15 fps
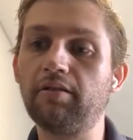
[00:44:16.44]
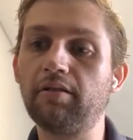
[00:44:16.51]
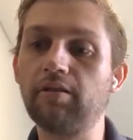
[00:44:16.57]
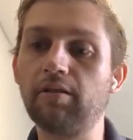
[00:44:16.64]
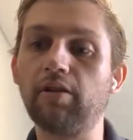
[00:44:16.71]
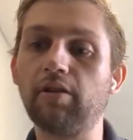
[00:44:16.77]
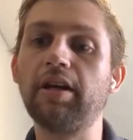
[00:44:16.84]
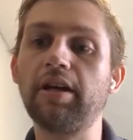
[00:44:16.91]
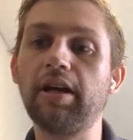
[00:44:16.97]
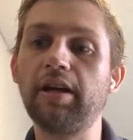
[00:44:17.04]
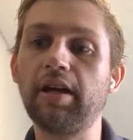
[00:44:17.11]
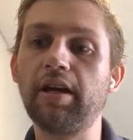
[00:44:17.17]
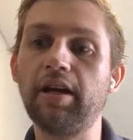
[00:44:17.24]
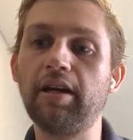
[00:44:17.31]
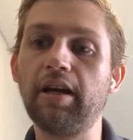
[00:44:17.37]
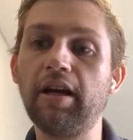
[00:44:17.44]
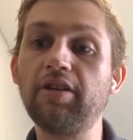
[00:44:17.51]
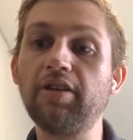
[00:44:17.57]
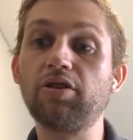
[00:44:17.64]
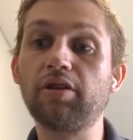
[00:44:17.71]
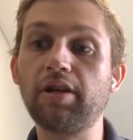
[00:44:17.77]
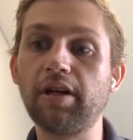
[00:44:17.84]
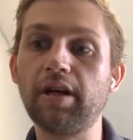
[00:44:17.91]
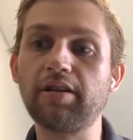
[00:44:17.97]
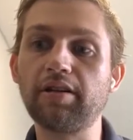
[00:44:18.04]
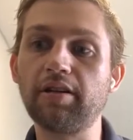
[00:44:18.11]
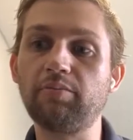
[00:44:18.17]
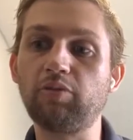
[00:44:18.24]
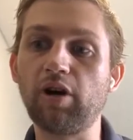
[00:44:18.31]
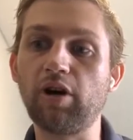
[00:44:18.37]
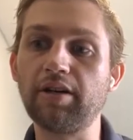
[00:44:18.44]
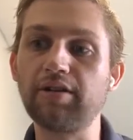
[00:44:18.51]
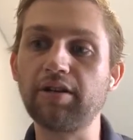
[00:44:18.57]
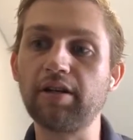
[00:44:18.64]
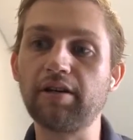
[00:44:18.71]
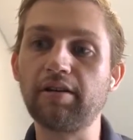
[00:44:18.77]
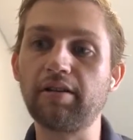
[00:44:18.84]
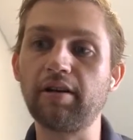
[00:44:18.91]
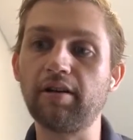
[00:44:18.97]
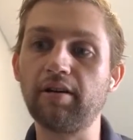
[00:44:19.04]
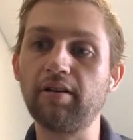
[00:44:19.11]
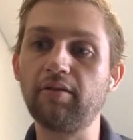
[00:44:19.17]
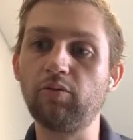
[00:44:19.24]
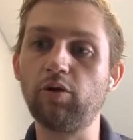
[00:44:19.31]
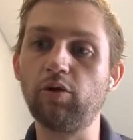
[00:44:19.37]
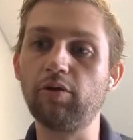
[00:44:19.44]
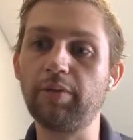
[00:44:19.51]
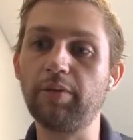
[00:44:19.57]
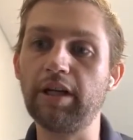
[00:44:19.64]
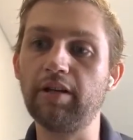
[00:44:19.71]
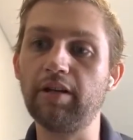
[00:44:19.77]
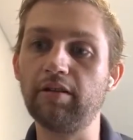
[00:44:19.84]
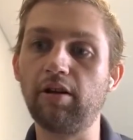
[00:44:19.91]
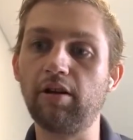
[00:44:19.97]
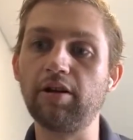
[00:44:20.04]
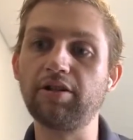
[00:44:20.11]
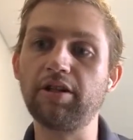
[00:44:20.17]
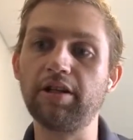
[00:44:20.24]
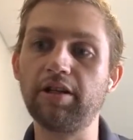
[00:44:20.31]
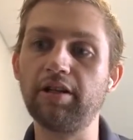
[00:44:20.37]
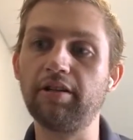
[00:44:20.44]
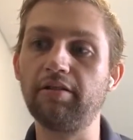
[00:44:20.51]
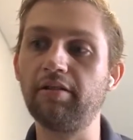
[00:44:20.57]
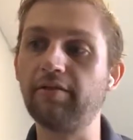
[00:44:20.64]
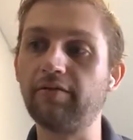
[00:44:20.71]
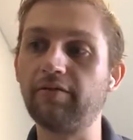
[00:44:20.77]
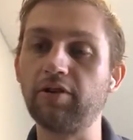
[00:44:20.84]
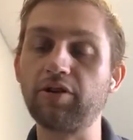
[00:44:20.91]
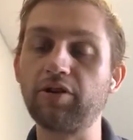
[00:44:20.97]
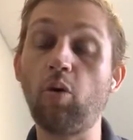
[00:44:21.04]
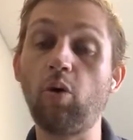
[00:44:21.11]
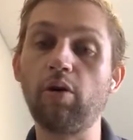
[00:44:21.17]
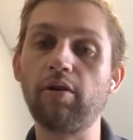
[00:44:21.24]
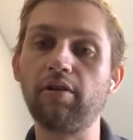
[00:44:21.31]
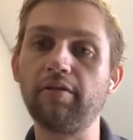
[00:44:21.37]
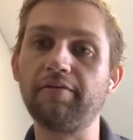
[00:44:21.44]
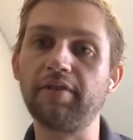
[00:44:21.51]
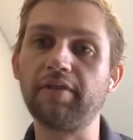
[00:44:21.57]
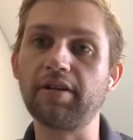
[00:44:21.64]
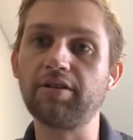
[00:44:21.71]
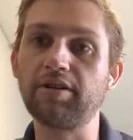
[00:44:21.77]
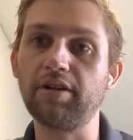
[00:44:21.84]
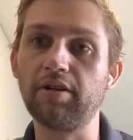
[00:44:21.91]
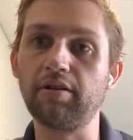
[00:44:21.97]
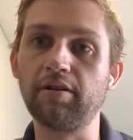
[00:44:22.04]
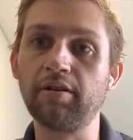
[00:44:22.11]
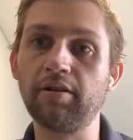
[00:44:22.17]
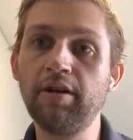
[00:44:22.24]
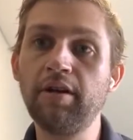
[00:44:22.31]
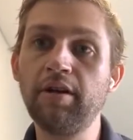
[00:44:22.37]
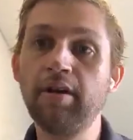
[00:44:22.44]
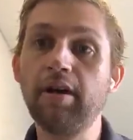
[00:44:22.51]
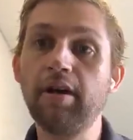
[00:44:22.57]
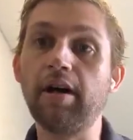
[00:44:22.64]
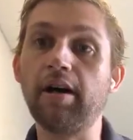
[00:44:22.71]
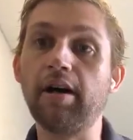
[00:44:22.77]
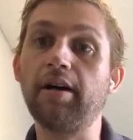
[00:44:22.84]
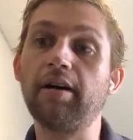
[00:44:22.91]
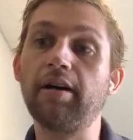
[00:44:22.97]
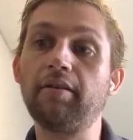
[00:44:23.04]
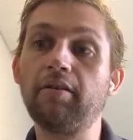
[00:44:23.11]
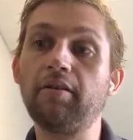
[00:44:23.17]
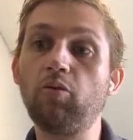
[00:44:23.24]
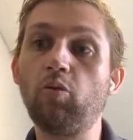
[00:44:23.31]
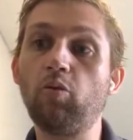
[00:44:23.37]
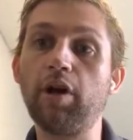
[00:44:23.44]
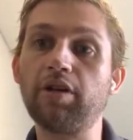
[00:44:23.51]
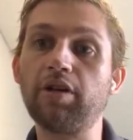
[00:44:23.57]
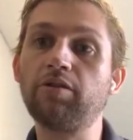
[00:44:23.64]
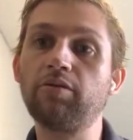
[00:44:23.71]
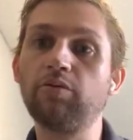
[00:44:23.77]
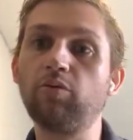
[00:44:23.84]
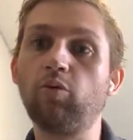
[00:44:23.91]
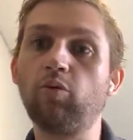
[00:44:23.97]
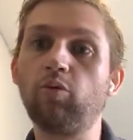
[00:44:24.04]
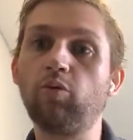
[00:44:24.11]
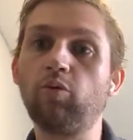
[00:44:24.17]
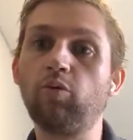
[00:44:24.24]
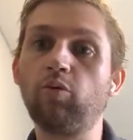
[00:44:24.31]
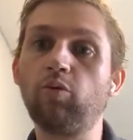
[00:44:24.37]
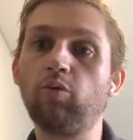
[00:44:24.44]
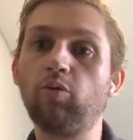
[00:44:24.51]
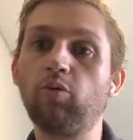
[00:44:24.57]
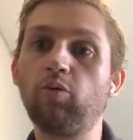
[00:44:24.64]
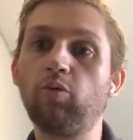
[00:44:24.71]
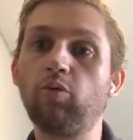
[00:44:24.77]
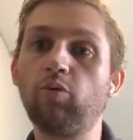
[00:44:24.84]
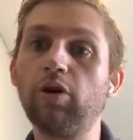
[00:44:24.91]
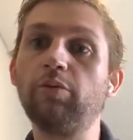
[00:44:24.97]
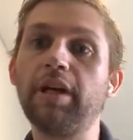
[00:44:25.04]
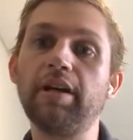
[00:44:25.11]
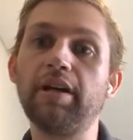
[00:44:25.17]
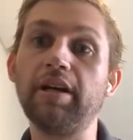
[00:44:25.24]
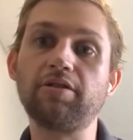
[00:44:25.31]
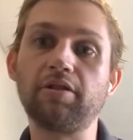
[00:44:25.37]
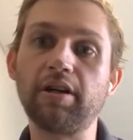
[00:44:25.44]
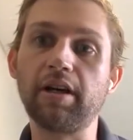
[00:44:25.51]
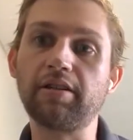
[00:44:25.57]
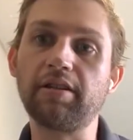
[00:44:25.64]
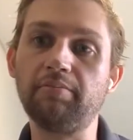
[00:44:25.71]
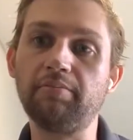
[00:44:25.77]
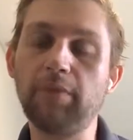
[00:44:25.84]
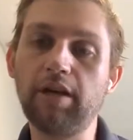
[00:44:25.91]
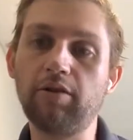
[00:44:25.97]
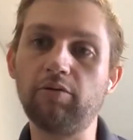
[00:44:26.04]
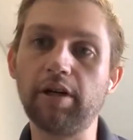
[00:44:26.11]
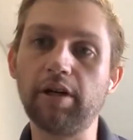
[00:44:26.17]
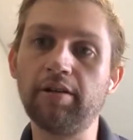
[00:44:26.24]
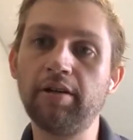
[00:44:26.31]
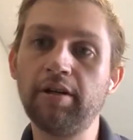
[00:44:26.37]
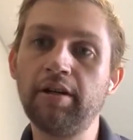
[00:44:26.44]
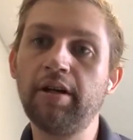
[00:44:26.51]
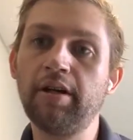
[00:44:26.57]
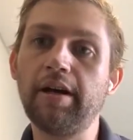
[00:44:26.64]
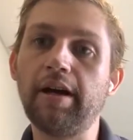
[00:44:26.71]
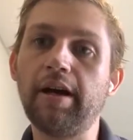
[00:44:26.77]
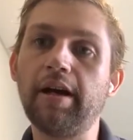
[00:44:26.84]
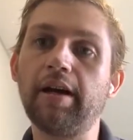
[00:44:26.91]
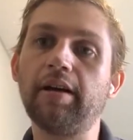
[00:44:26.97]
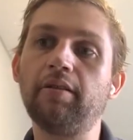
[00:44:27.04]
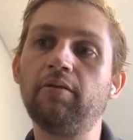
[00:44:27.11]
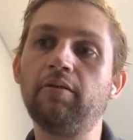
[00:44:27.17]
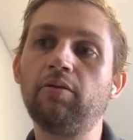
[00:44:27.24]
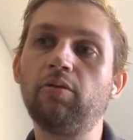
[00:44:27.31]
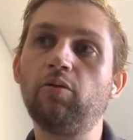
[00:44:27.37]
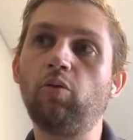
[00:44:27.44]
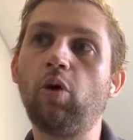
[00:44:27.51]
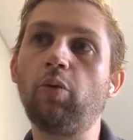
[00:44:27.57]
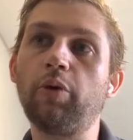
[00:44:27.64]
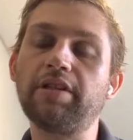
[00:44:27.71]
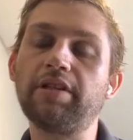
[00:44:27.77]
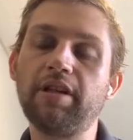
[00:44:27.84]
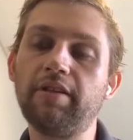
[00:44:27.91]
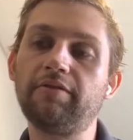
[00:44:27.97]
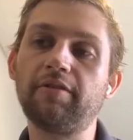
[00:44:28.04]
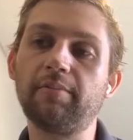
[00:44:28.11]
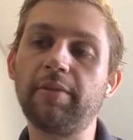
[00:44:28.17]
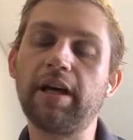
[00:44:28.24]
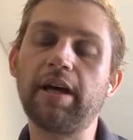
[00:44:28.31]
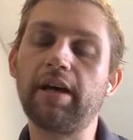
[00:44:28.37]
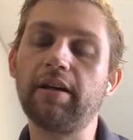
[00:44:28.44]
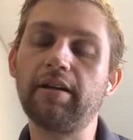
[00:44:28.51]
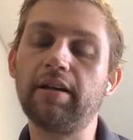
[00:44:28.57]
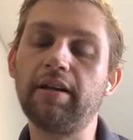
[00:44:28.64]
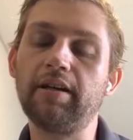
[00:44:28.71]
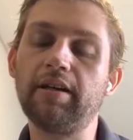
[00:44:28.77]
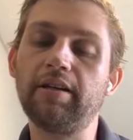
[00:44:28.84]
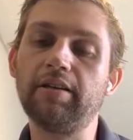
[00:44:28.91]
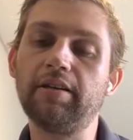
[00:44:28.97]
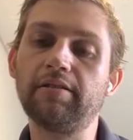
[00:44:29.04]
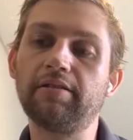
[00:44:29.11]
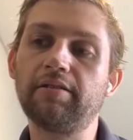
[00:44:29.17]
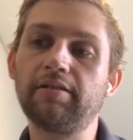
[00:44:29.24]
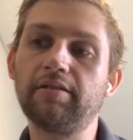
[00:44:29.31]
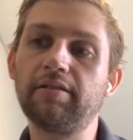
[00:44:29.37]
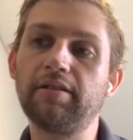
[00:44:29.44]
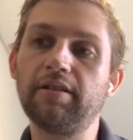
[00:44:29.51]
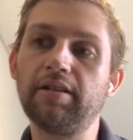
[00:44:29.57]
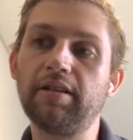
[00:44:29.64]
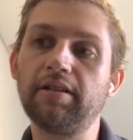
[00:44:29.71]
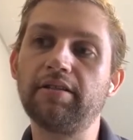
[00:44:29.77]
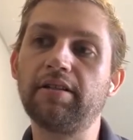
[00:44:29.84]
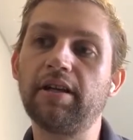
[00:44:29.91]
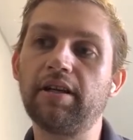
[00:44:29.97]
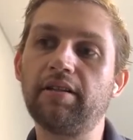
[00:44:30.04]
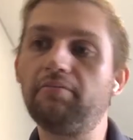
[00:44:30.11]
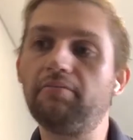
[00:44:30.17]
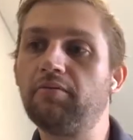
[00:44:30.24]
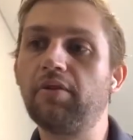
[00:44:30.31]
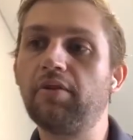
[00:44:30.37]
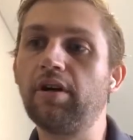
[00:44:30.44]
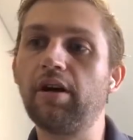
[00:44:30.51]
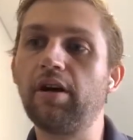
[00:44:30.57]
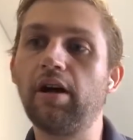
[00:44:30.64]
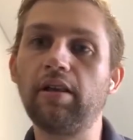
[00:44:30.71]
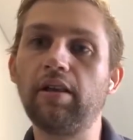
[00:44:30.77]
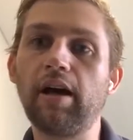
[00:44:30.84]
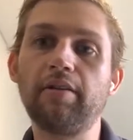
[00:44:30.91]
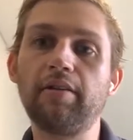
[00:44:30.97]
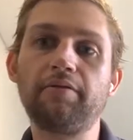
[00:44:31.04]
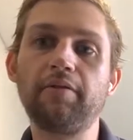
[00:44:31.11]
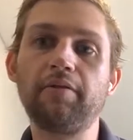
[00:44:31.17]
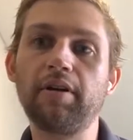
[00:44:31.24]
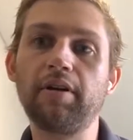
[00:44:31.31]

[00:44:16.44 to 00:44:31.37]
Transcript: looking at a interconnected project that will be launching in the first quarter of next year, which will be an interconnected mini grid. And what we see from that is that a lot of